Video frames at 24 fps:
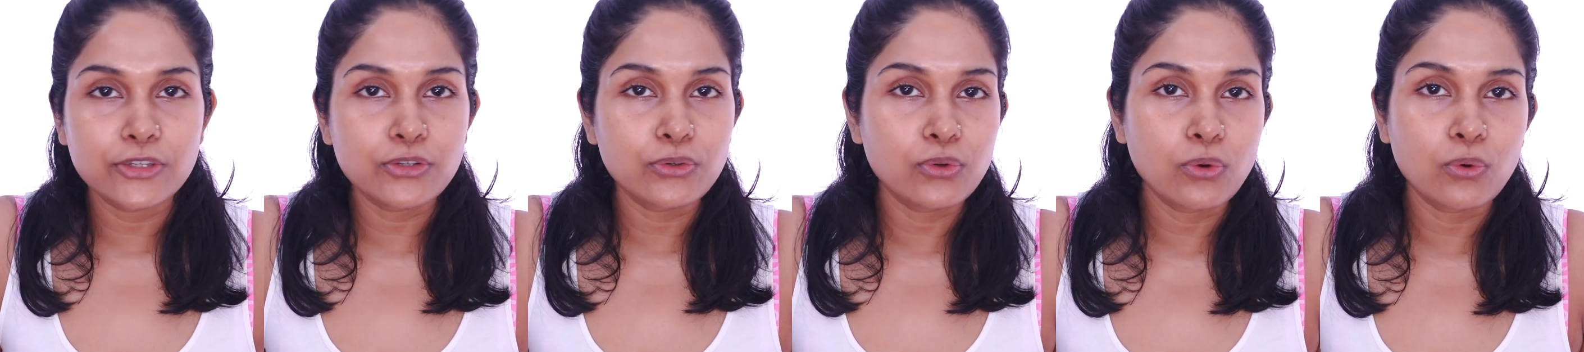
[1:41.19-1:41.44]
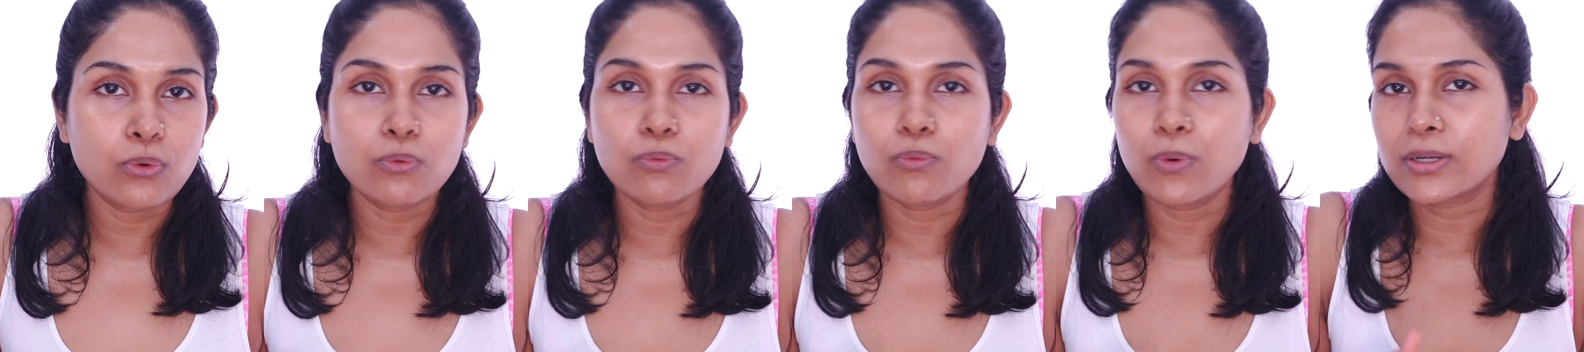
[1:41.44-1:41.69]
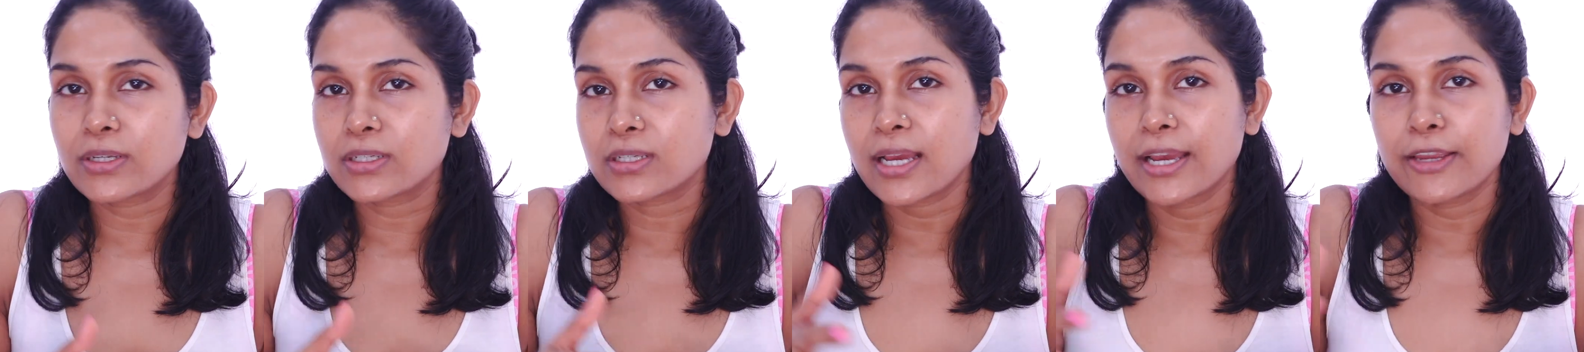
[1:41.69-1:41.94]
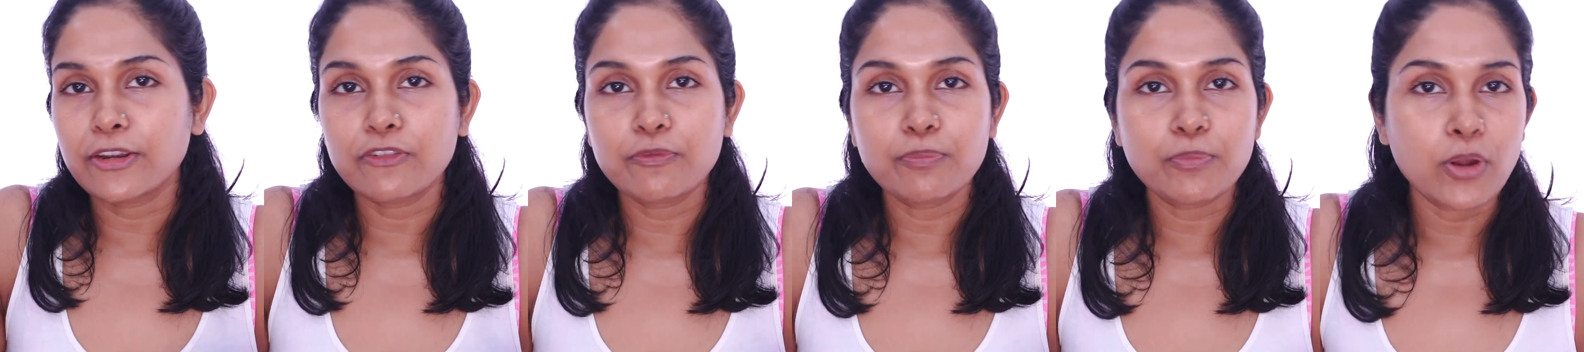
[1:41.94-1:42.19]
you know, what
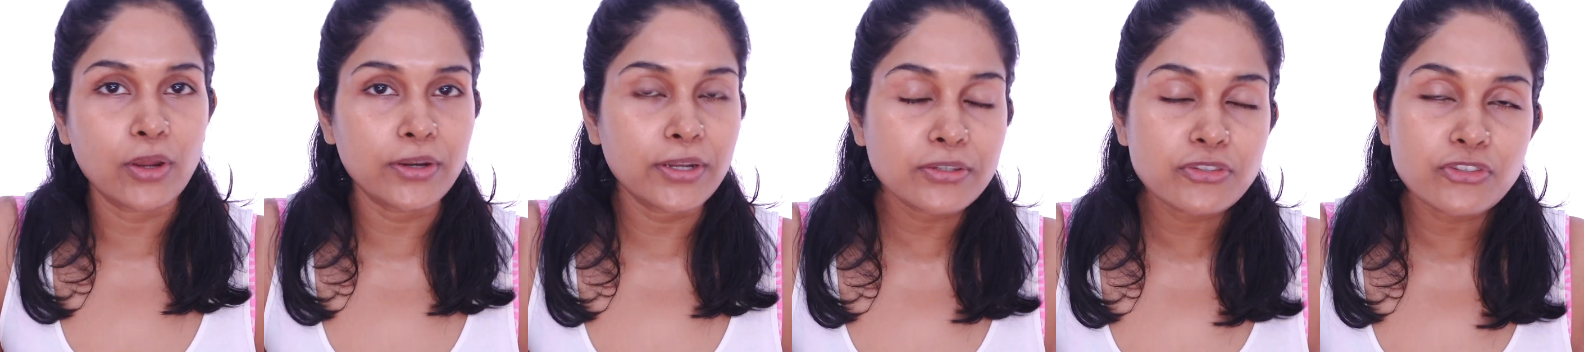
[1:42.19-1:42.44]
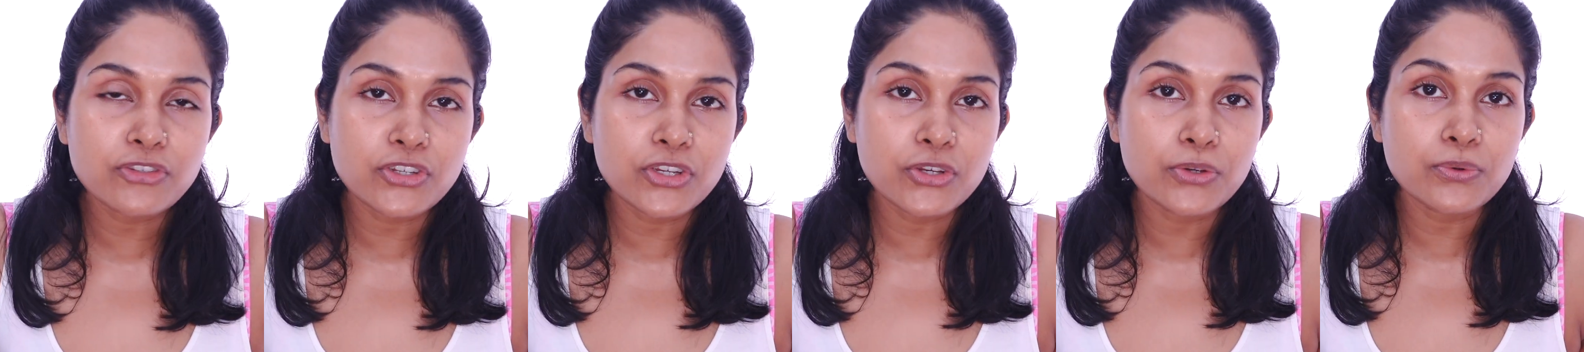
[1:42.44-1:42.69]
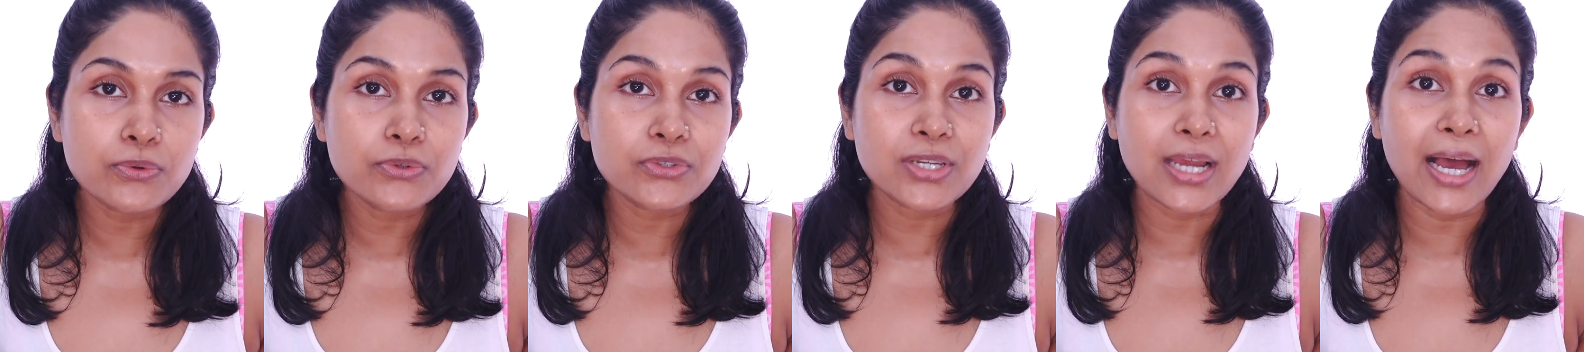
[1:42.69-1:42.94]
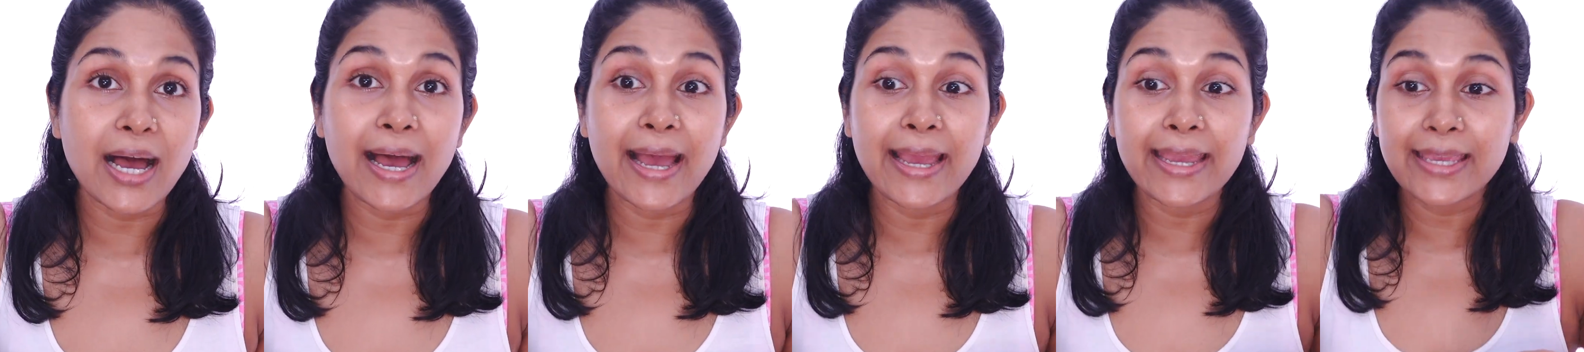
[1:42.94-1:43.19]
kind of products she used,
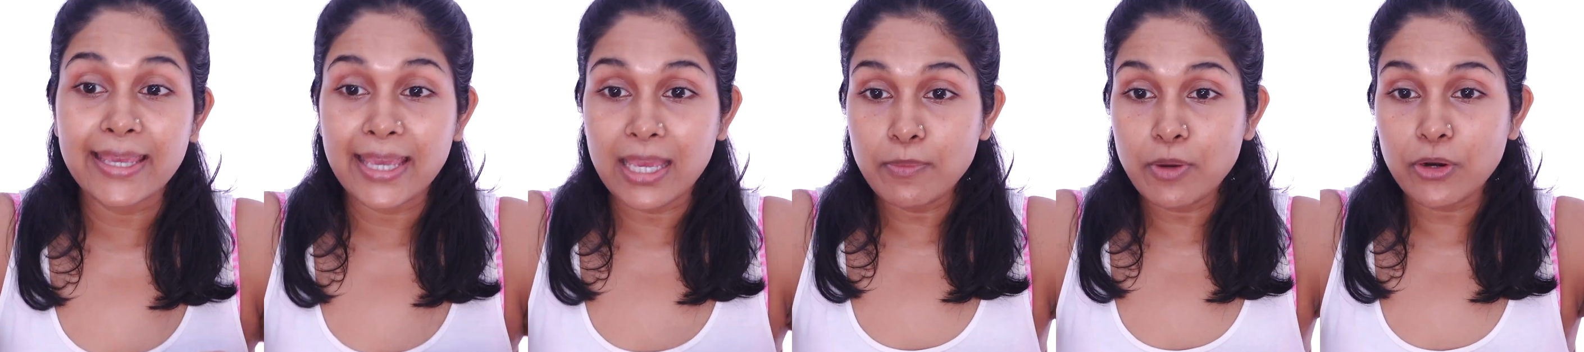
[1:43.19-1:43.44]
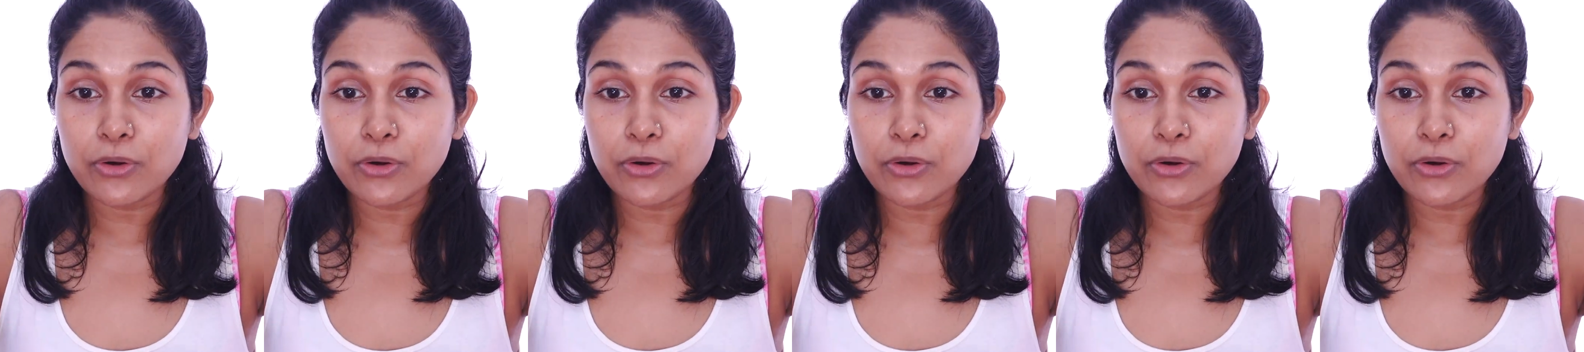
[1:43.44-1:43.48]
I came